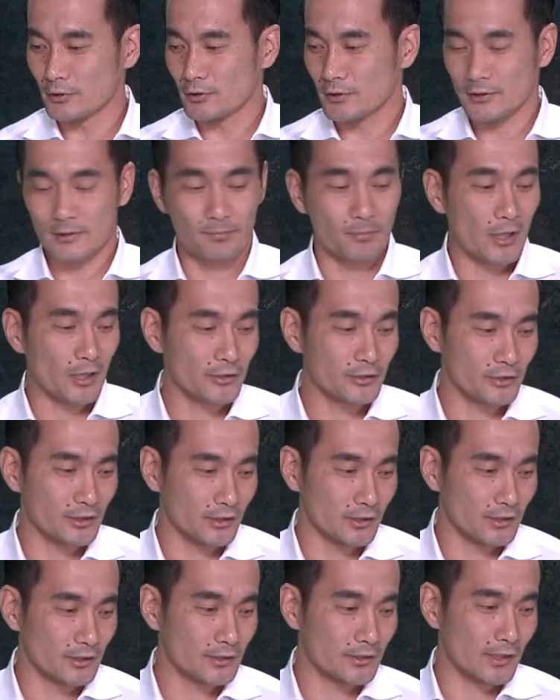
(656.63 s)

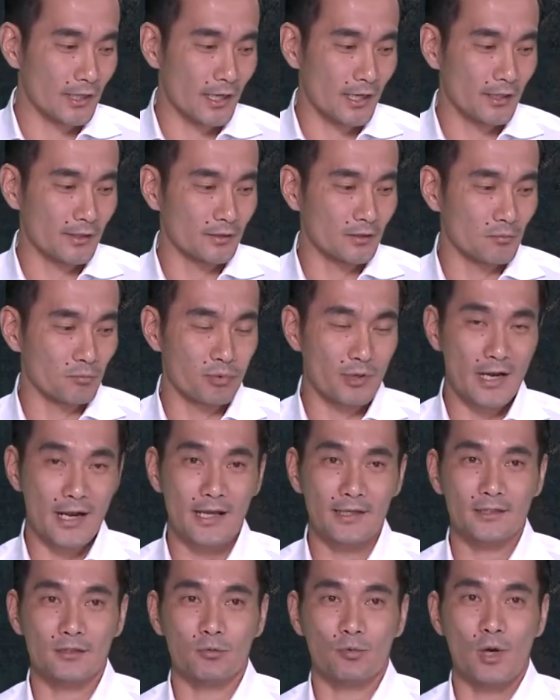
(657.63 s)
sponges and the
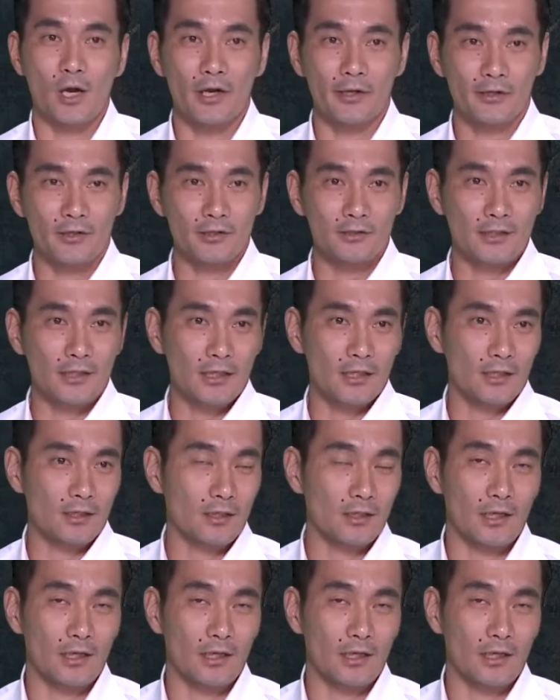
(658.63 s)
brass wires that